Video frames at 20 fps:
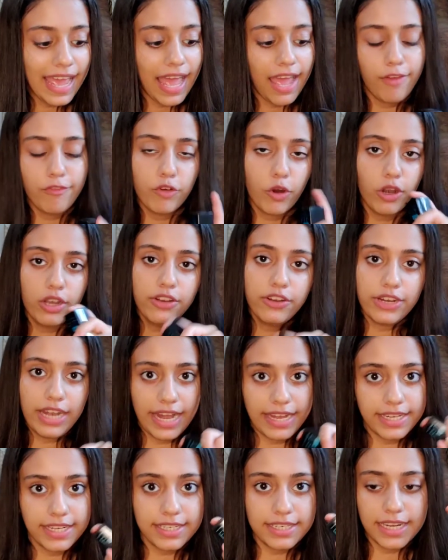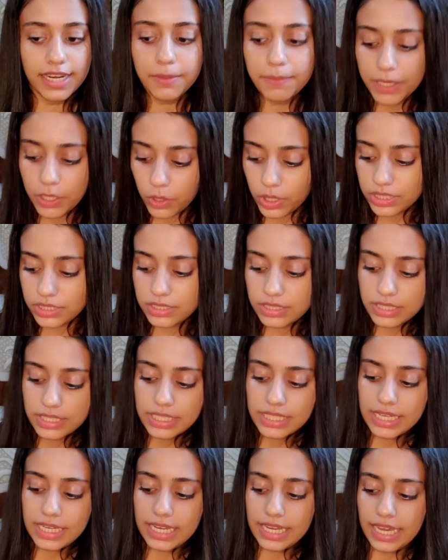I have not tried it yet because
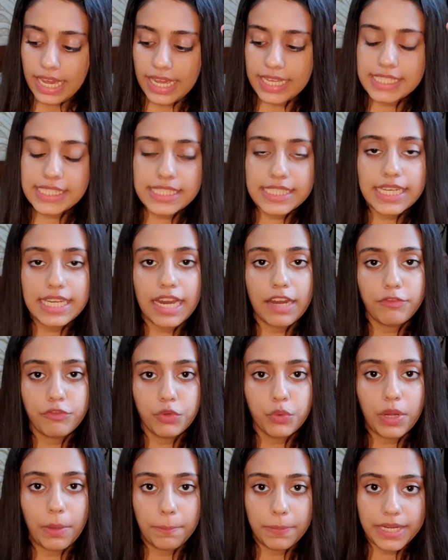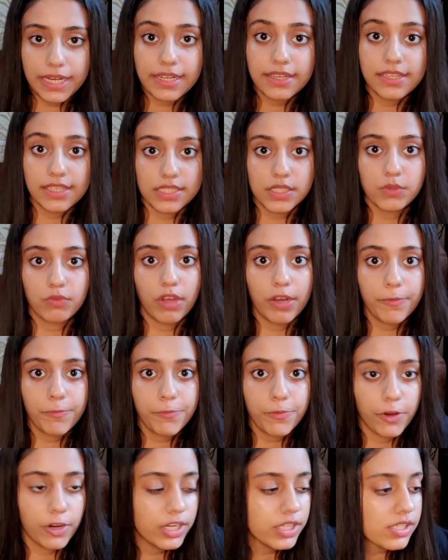I still have to complete this one
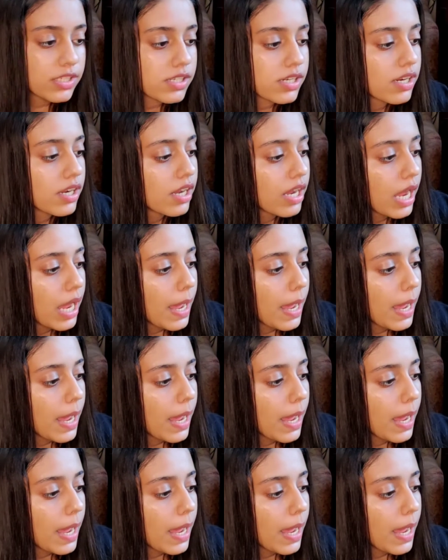first.